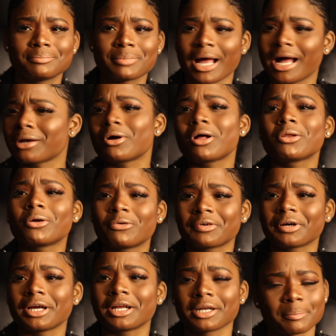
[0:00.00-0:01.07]
pat all
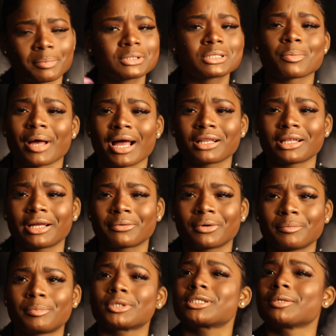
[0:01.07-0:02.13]
over and then put some highlight
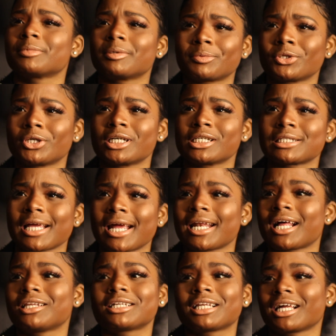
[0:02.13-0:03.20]
on, put some lip gloss, and
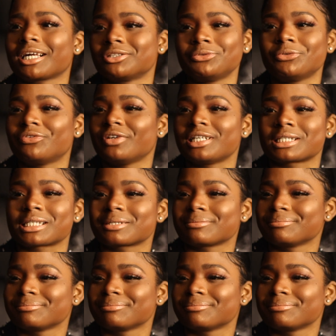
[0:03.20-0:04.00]
I look like a new face.